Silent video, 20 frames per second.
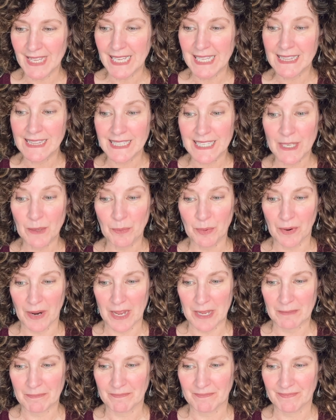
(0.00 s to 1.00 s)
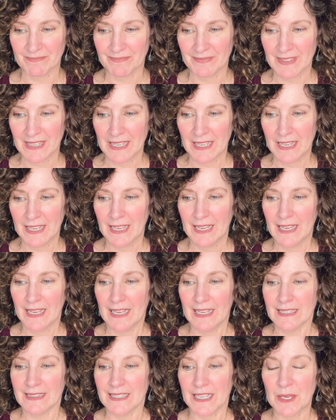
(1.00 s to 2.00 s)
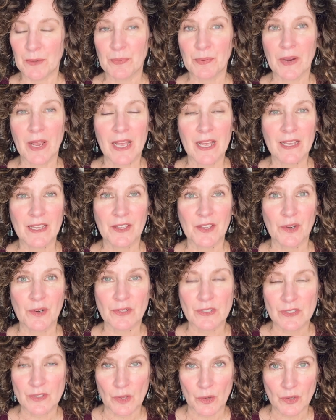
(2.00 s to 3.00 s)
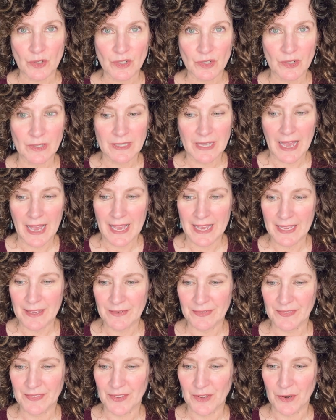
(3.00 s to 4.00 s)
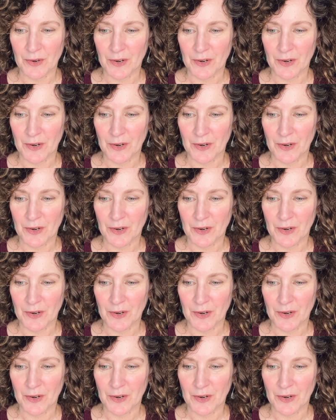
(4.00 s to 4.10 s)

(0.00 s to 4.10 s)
Libra. Libra, your social life, your